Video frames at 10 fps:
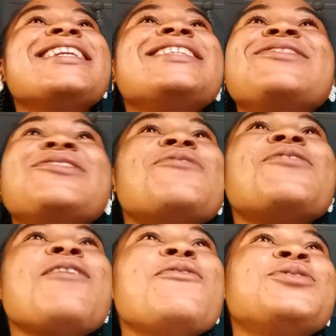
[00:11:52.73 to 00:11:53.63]
You know,
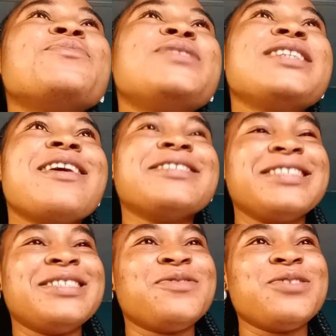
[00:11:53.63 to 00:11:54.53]
what I want to bring out in
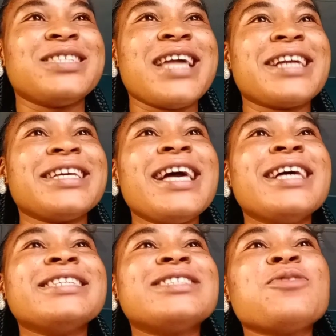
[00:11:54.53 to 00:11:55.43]
this video is like
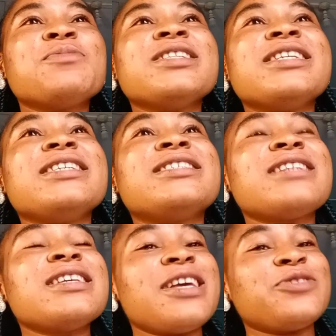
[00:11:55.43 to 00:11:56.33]
something, it
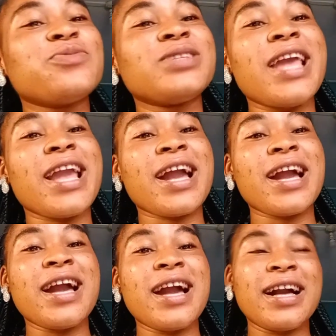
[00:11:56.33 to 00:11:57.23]
sounds like something like
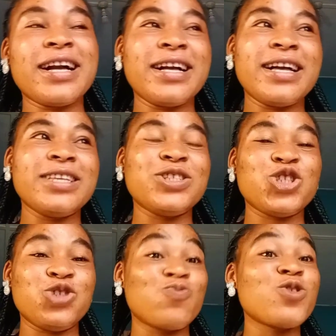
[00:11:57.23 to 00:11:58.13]

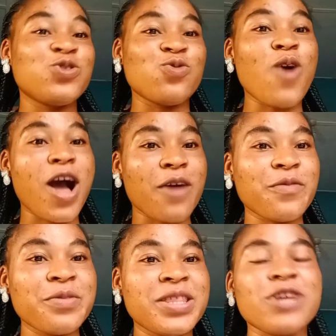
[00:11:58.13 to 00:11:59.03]
what you don't have
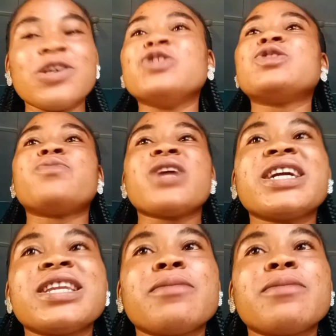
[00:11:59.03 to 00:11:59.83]
that you're just bragging